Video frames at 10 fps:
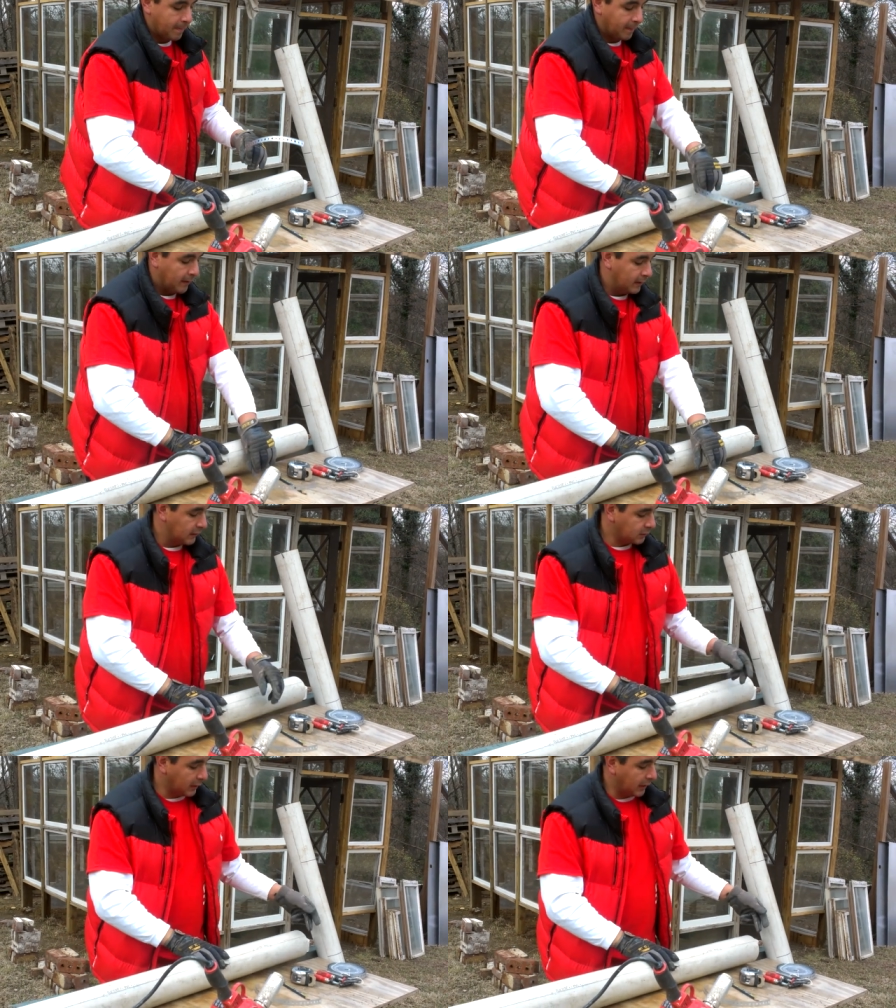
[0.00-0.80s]
In
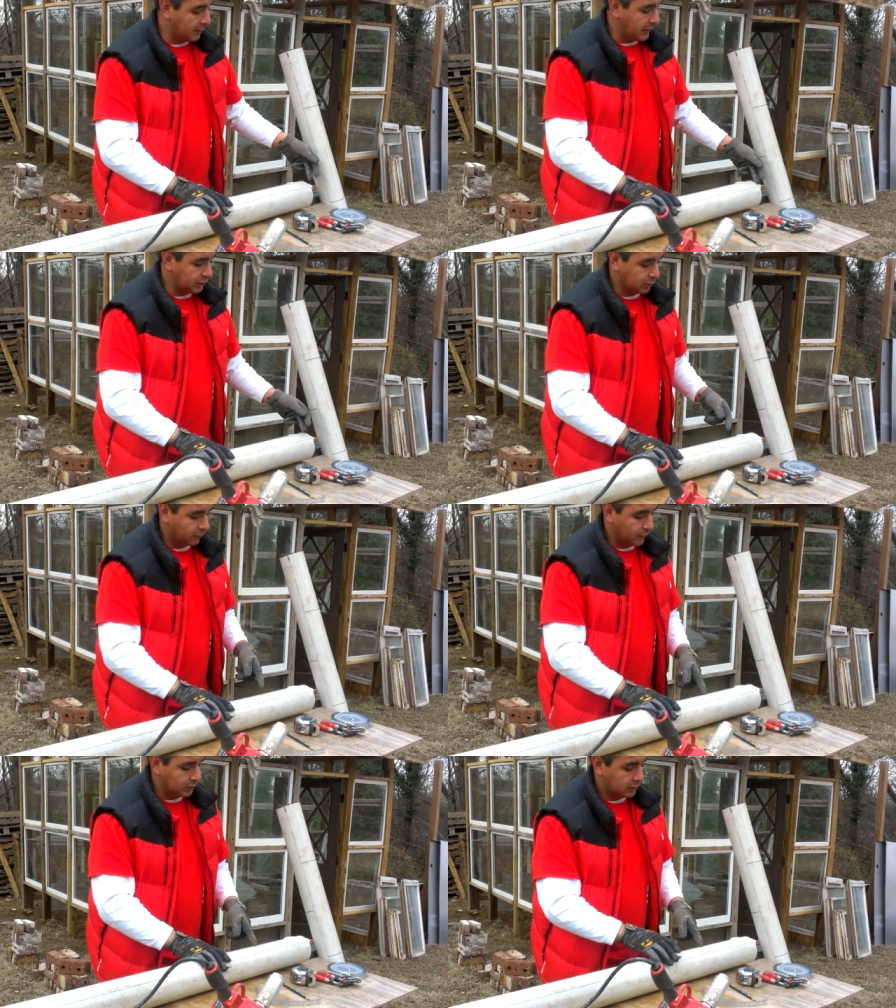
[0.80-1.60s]
this one, I measure
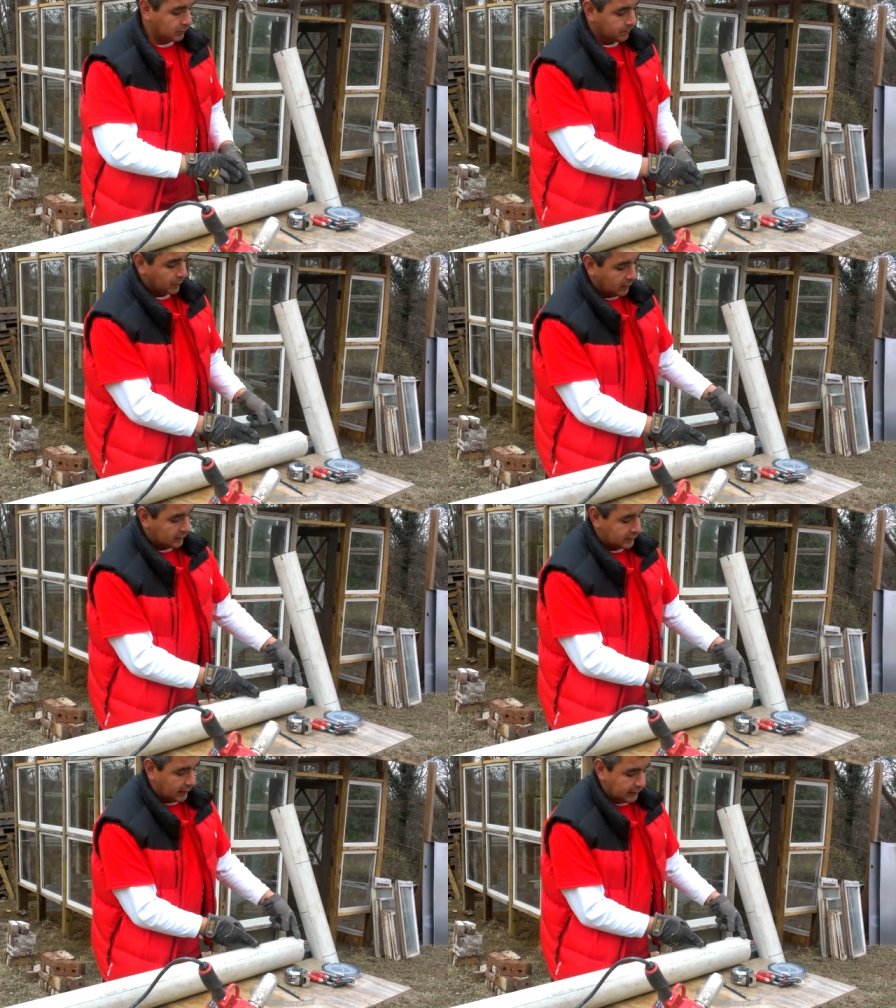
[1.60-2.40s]
first
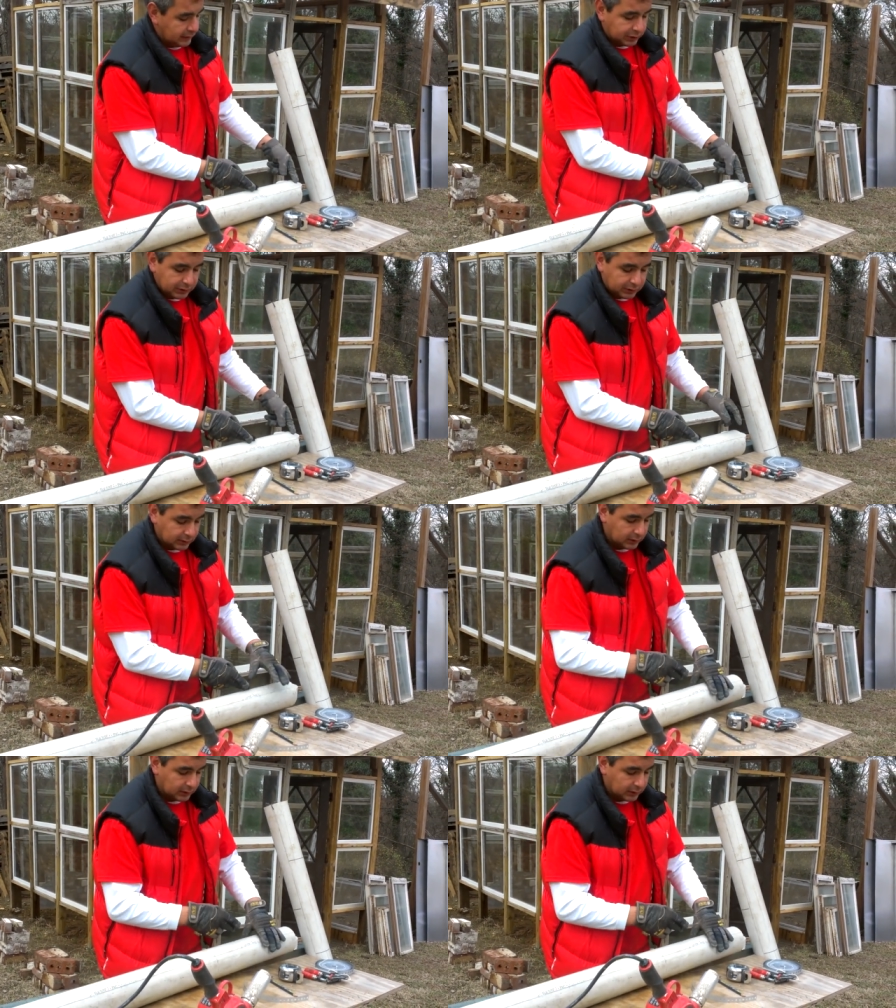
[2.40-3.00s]
10 inches